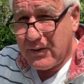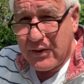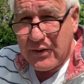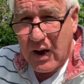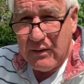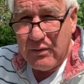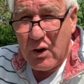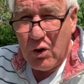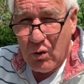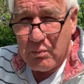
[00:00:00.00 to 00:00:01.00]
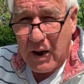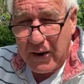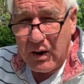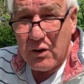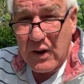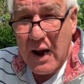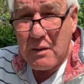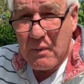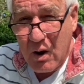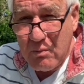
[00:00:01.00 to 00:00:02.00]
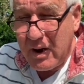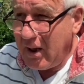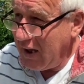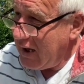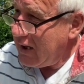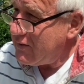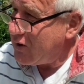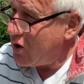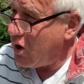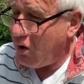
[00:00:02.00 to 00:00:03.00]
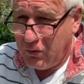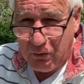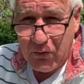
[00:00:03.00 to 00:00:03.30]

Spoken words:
to save your money? Because at the moment it is gone.